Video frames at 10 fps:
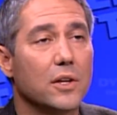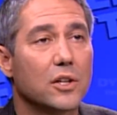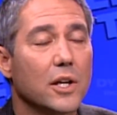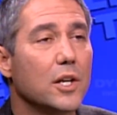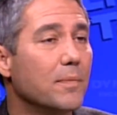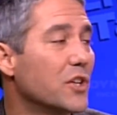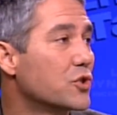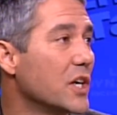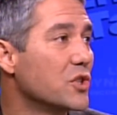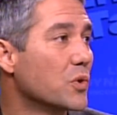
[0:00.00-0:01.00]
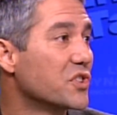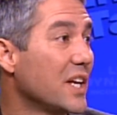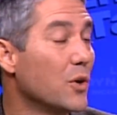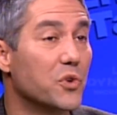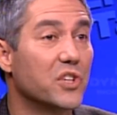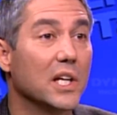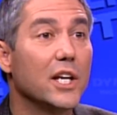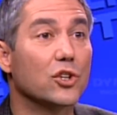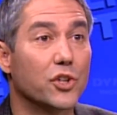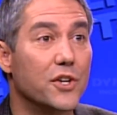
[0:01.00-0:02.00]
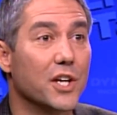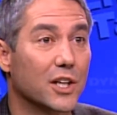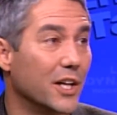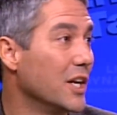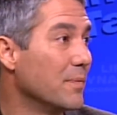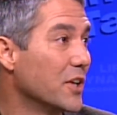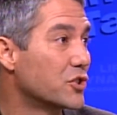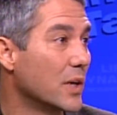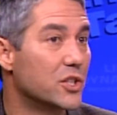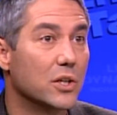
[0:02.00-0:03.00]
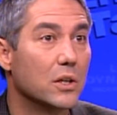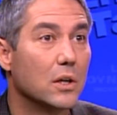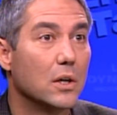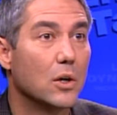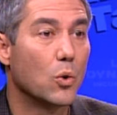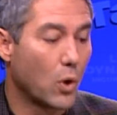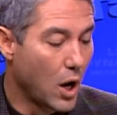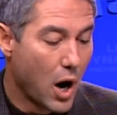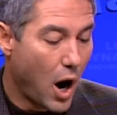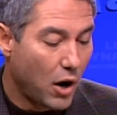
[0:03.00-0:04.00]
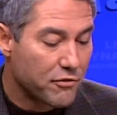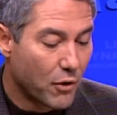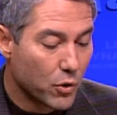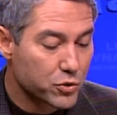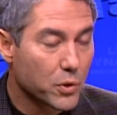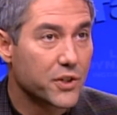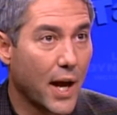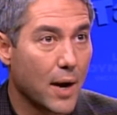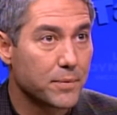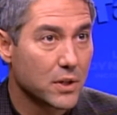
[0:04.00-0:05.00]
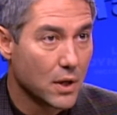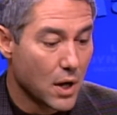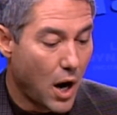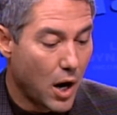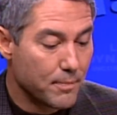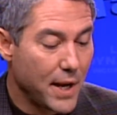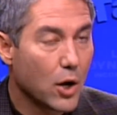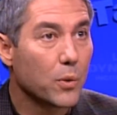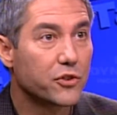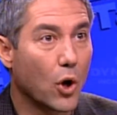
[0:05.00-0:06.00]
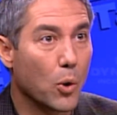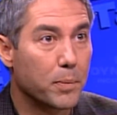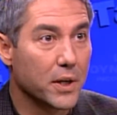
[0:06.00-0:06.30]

the Clinton administration was it was illegal during the Clinton administration. Well, our phones were tapped. Right. Our mail was open.